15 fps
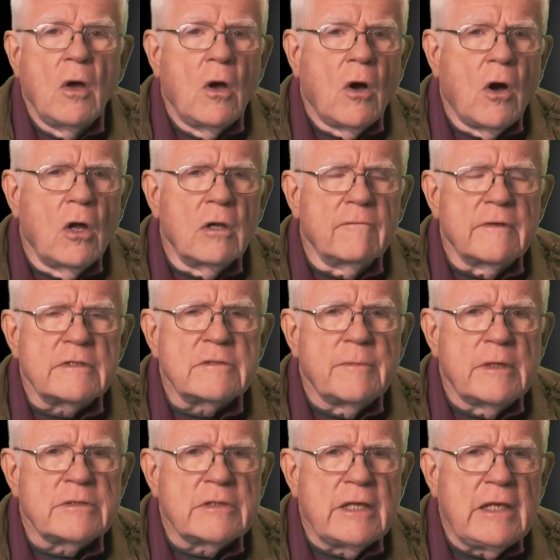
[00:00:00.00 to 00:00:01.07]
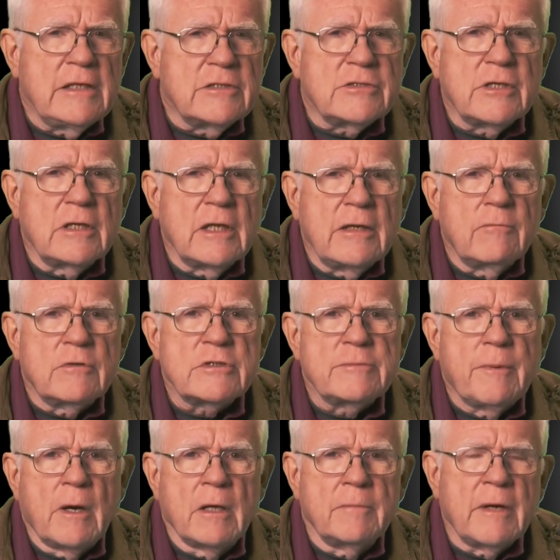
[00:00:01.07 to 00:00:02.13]
all of us must instantly
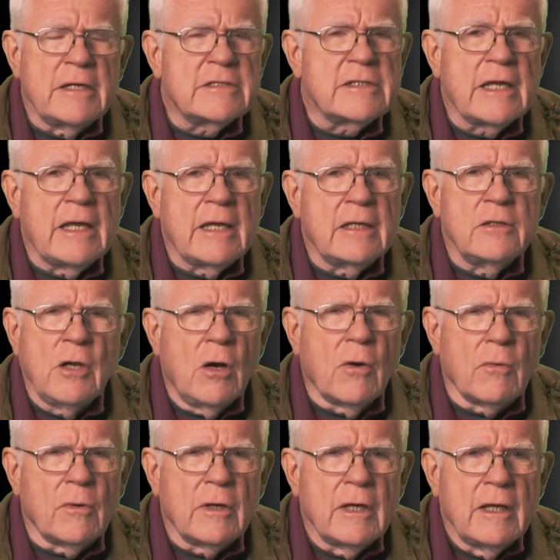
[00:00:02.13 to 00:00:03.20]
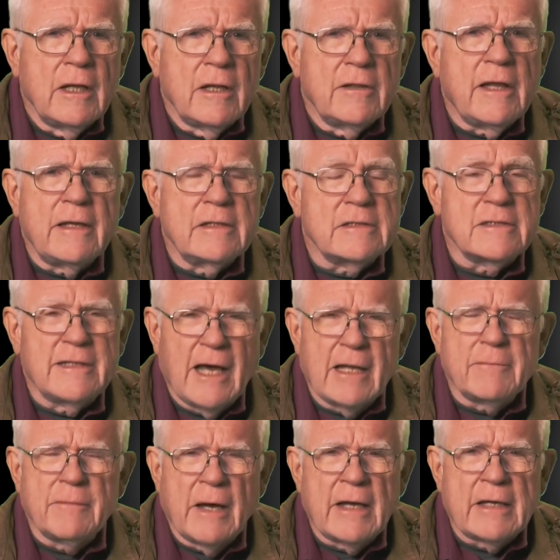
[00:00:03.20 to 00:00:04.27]
respond by saying, no, that is
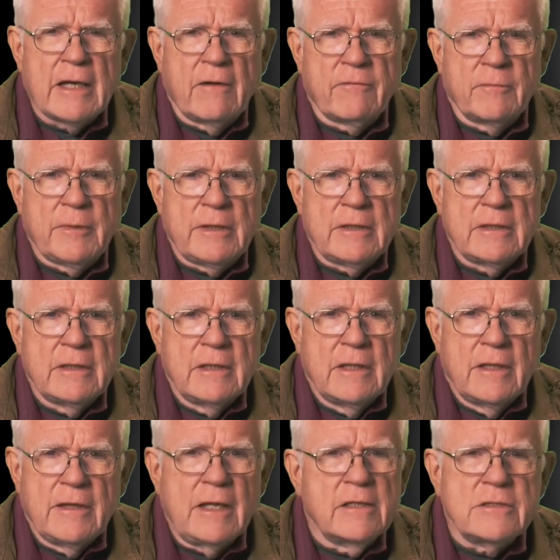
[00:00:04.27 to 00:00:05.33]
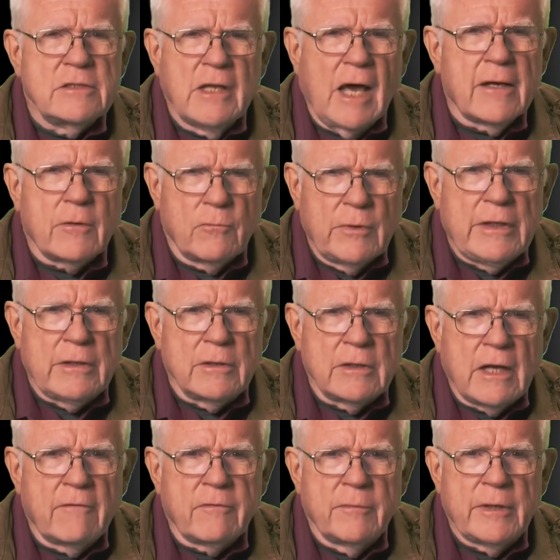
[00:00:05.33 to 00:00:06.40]
not my government. That is not a real
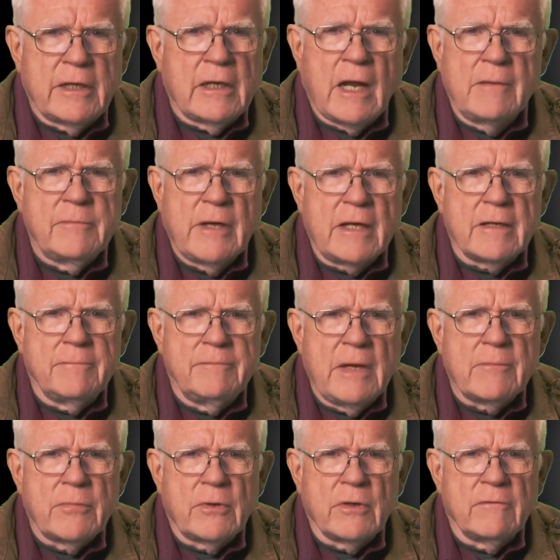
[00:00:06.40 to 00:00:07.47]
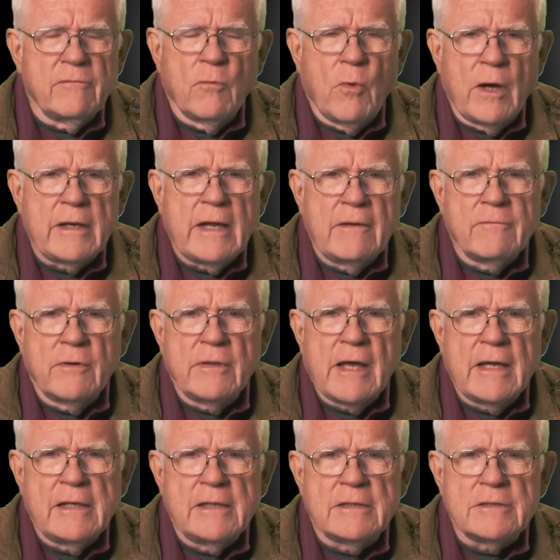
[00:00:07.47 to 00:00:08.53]
government, and I'm not a member of whatever
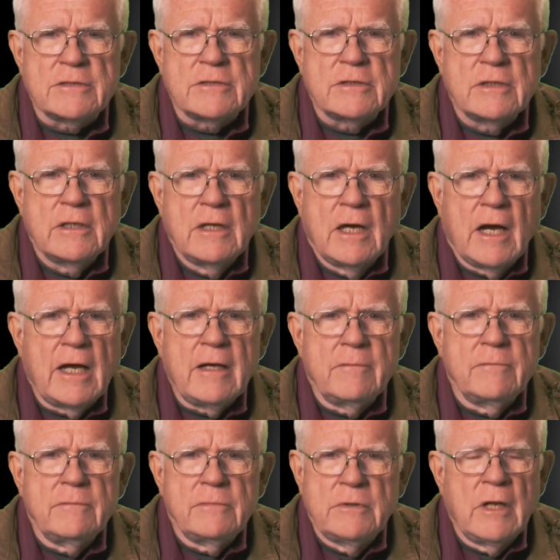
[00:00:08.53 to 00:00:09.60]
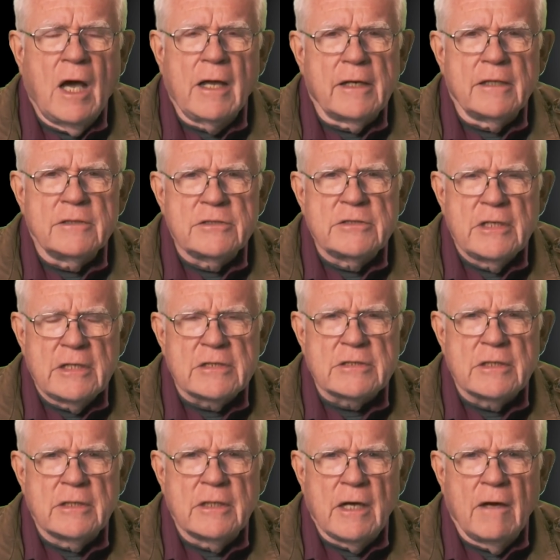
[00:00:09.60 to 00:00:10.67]
that is. I am not a
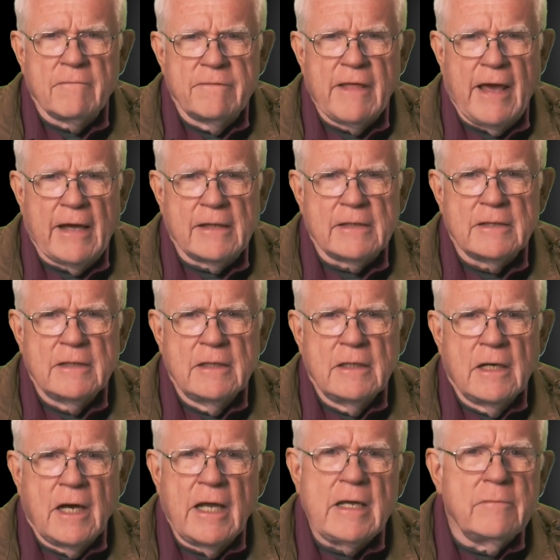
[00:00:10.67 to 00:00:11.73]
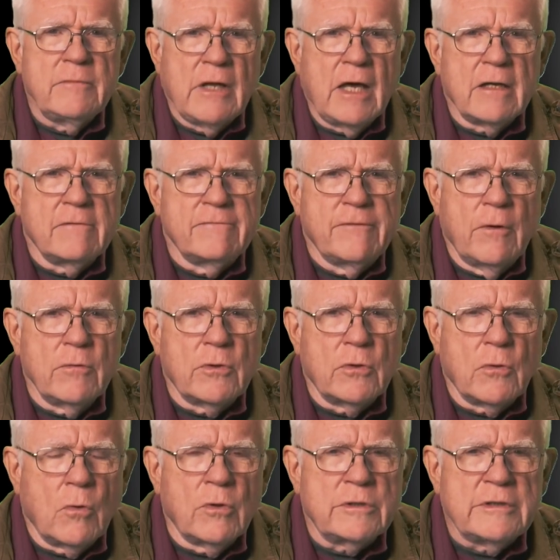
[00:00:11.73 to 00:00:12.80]
citizen of that. I am not a
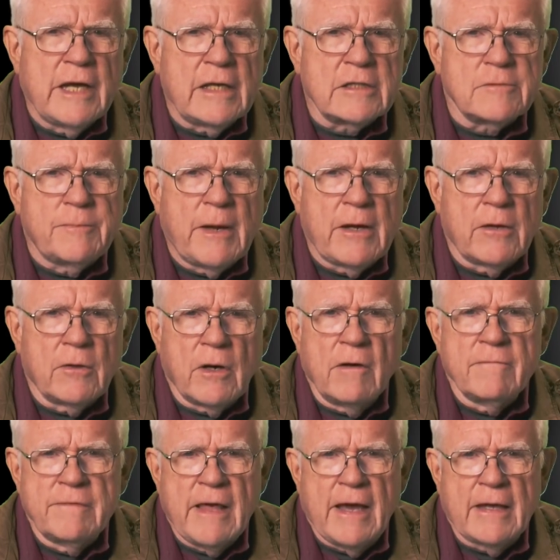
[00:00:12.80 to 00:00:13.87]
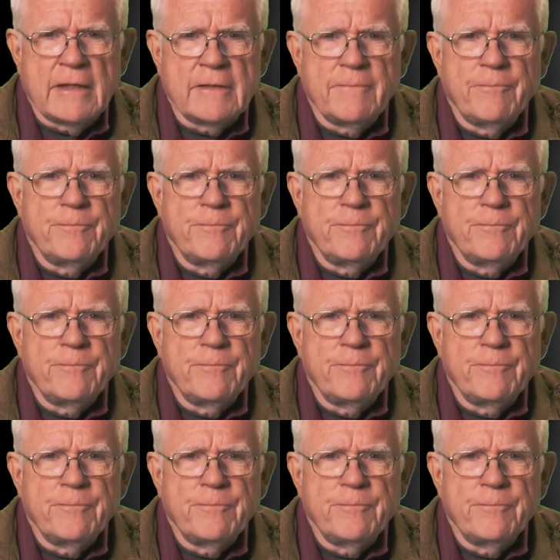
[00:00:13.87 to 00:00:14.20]
voter or taxpayer of that.